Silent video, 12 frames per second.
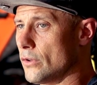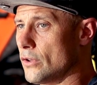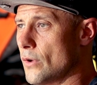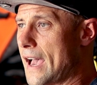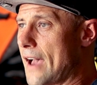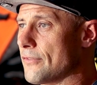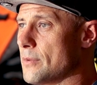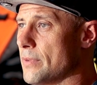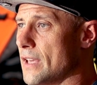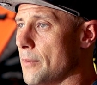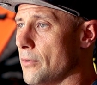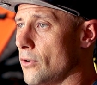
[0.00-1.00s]
you have to
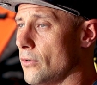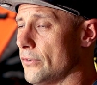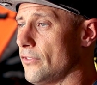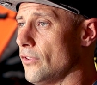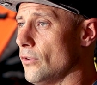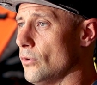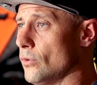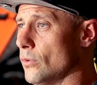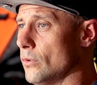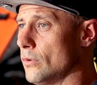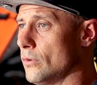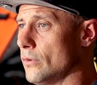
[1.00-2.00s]
be able
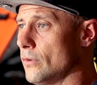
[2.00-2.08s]
to